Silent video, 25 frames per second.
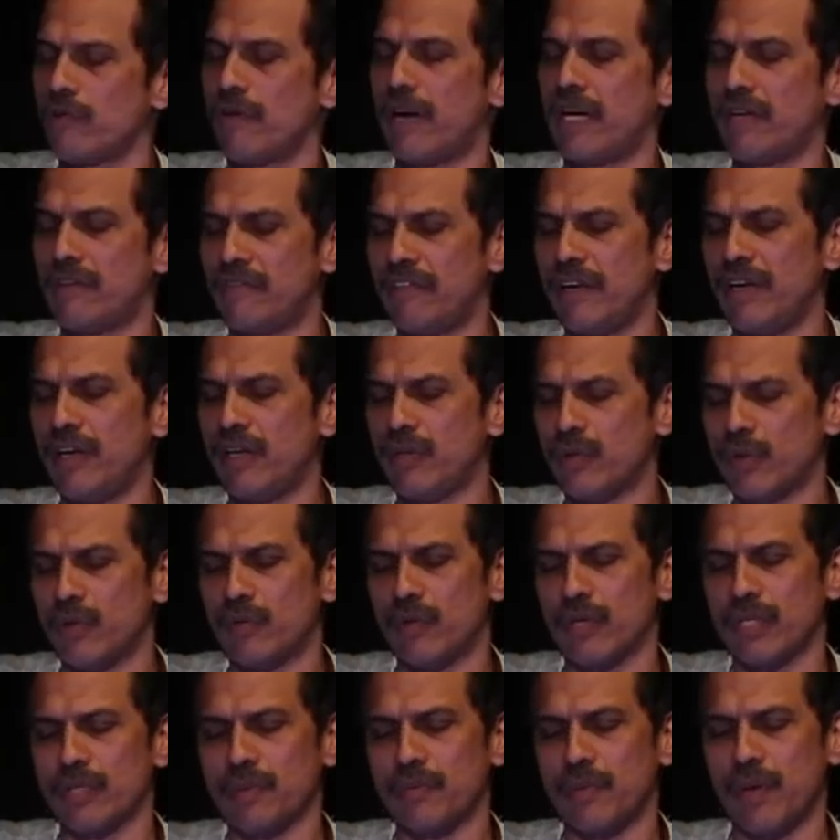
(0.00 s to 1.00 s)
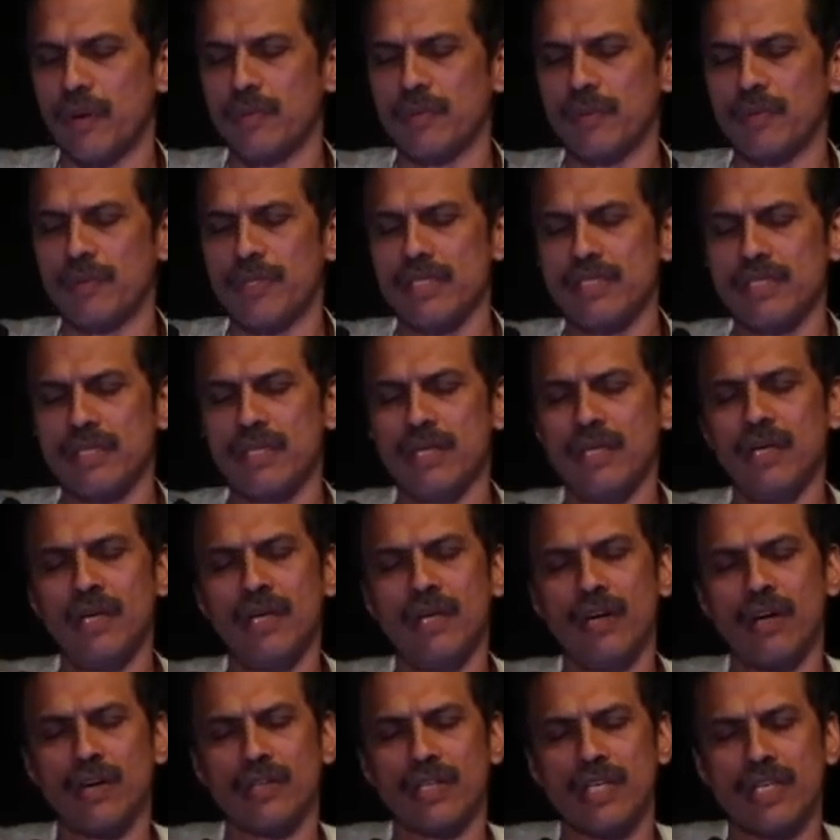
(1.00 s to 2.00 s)
to Whitefield, you know what the problem is
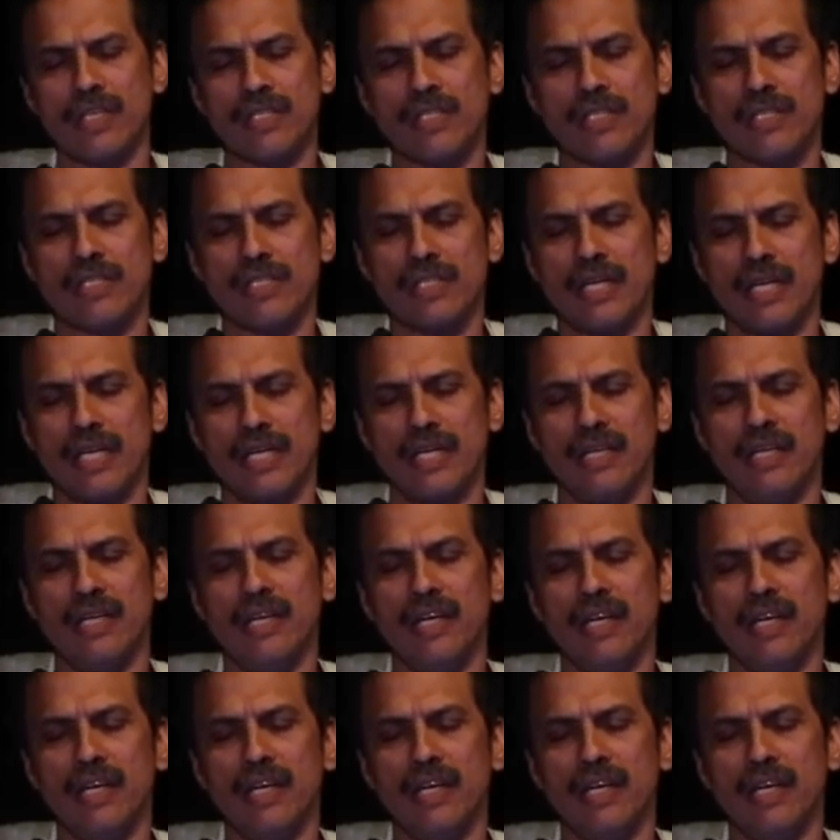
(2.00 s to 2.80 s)
on the eastern side.